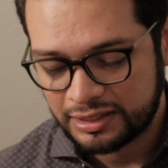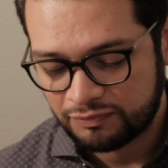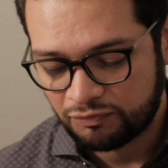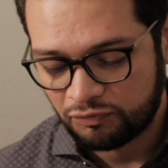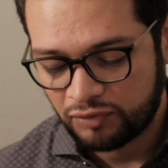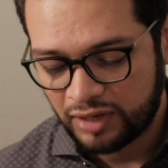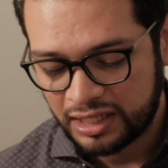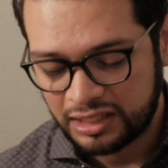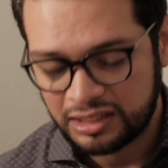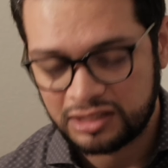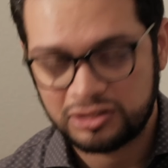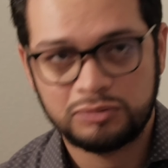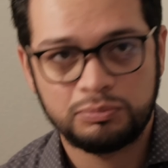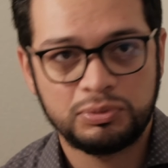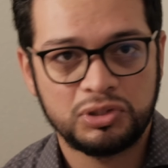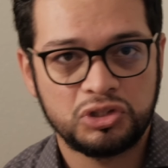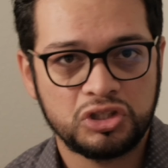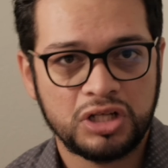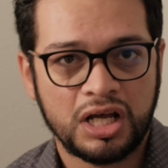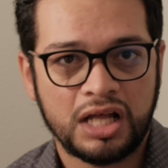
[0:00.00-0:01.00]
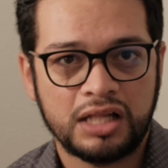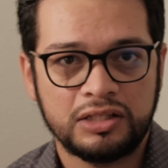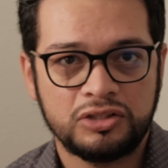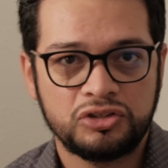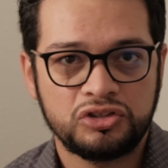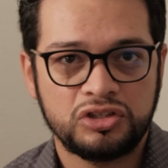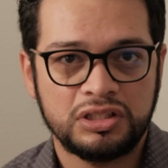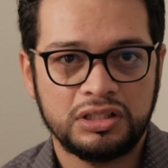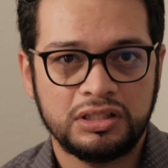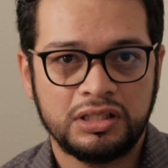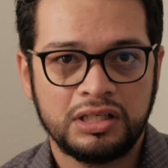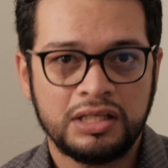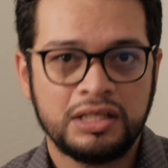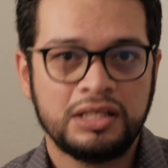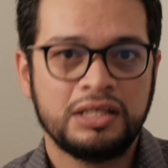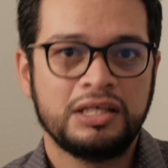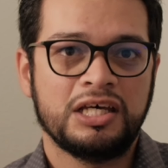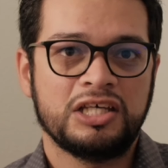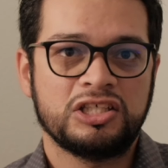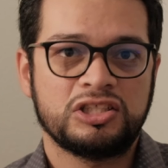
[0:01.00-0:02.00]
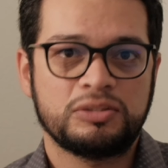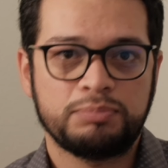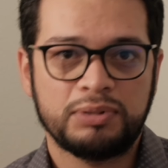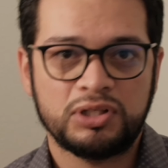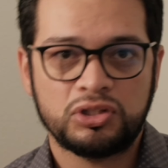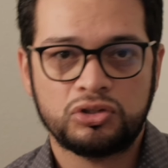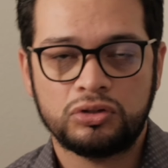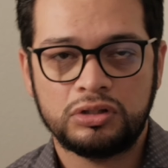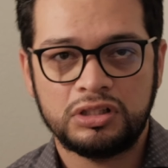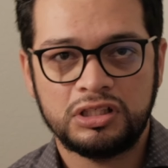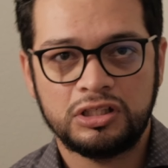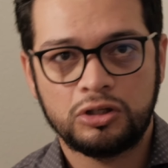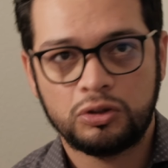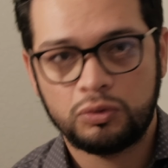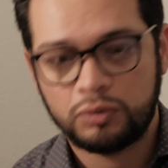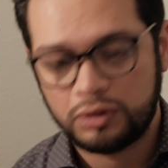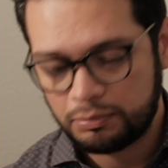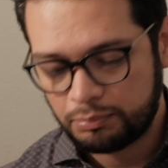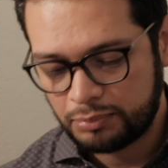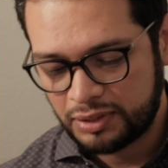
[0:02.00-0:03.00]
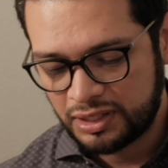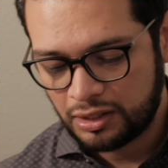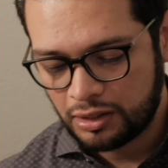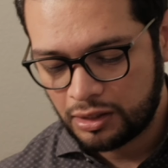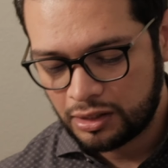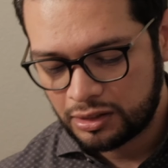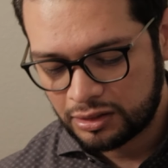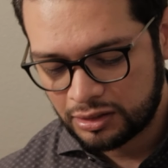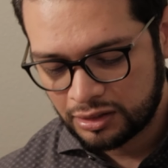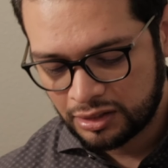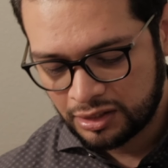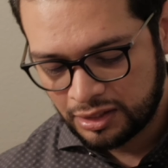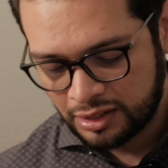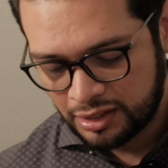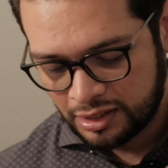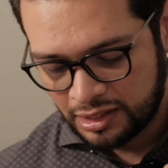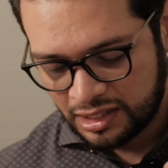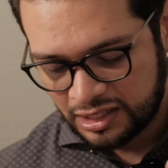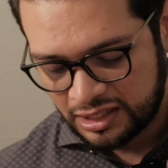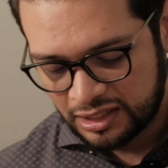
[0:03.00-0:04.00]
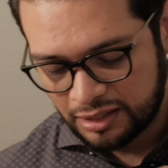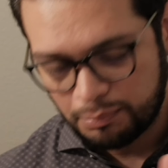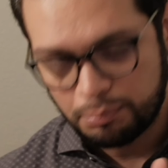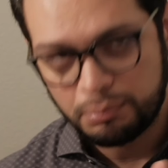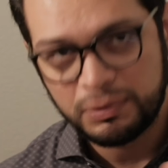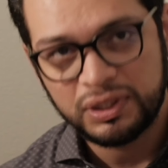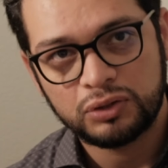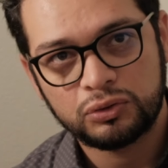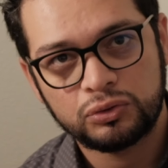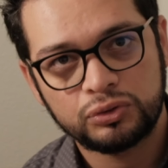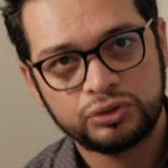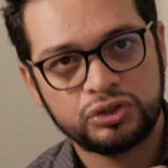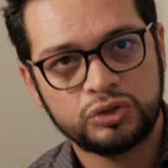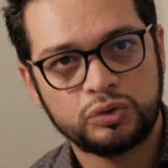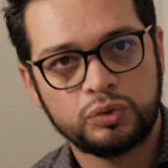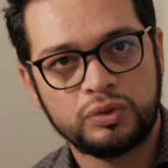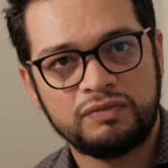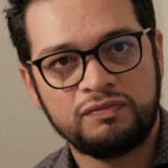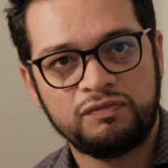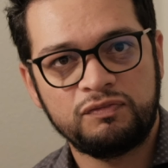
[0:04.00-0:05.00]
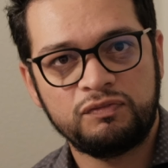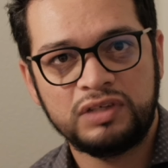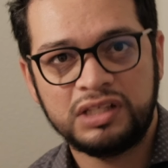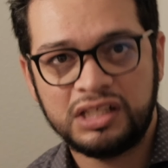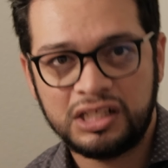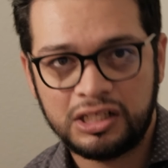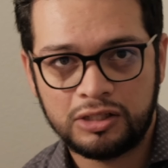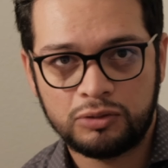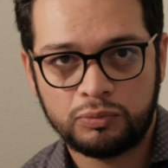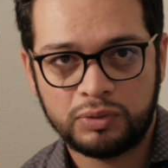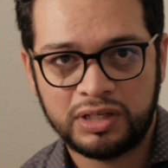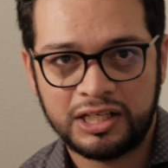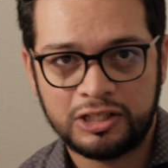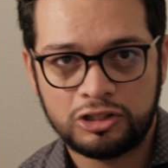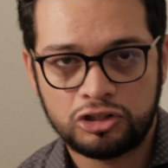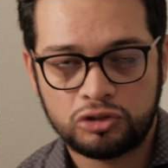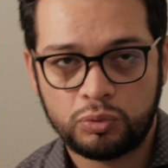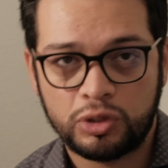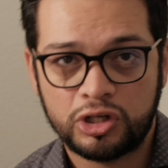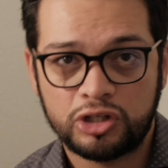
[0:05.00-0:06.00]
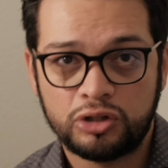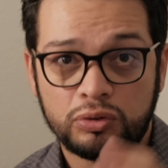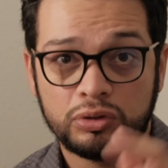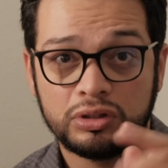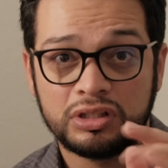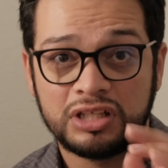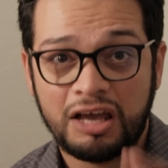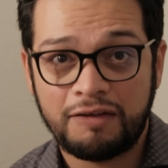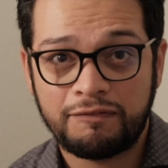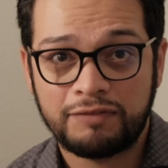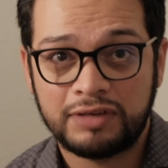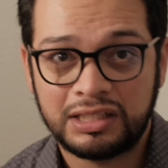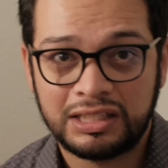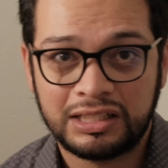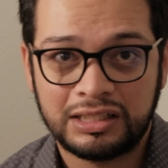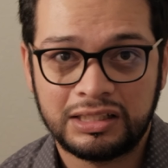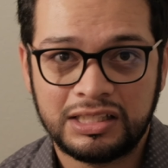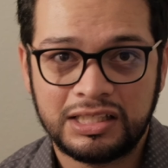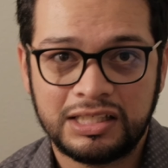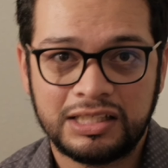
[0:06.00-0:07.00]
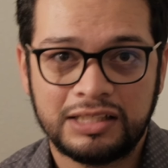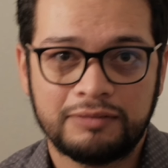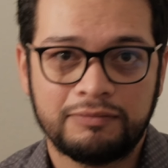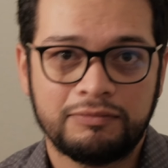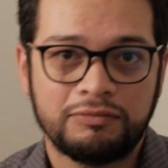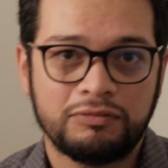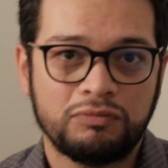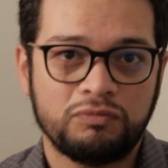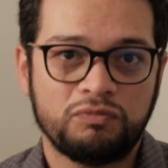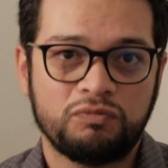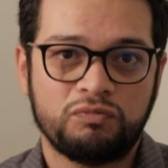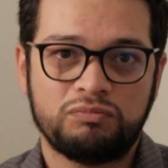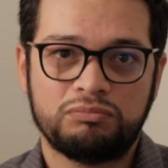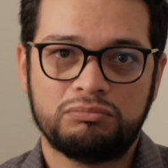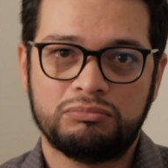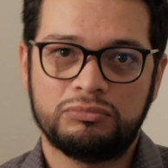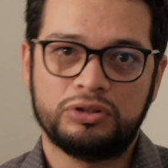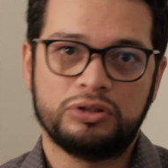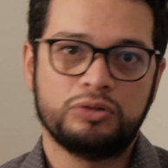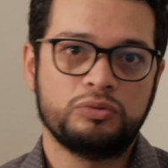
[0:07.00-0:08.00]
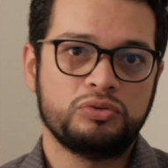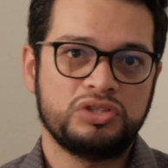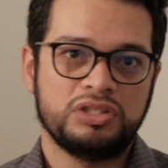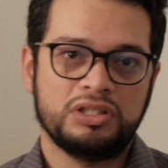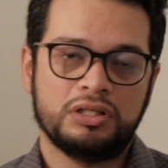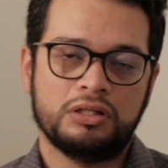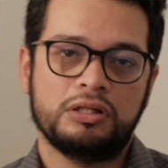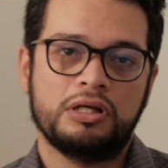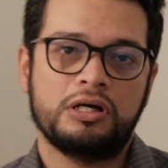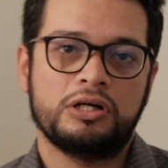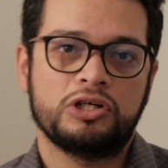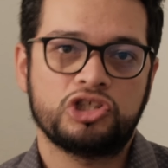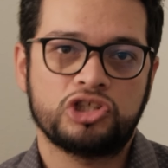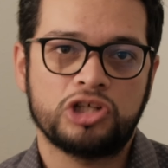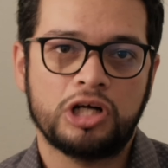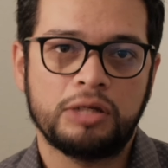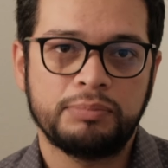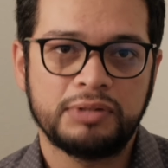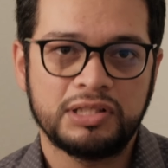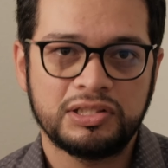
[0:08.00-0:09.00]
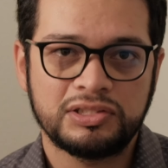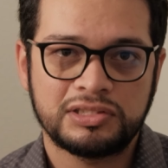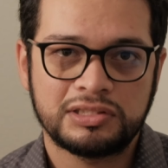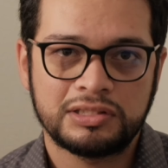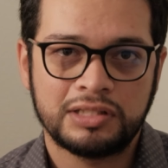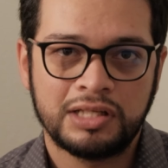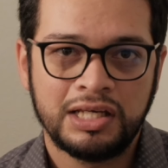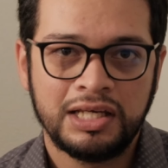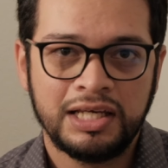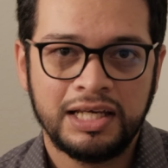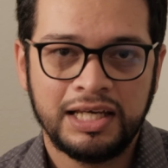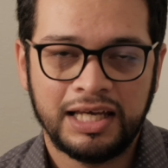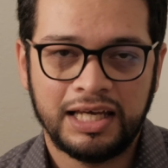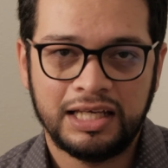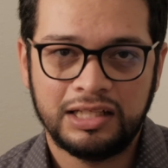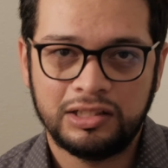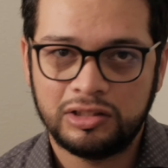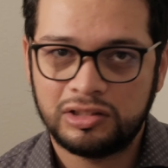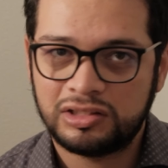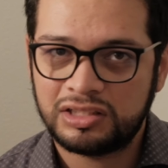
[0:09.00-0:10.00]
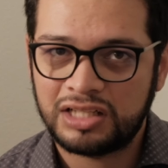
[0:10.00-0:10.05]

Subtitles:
find it to be challenging, especially going beyond the middle to infinity range, where you're definitely losing a lot of sharpness, and you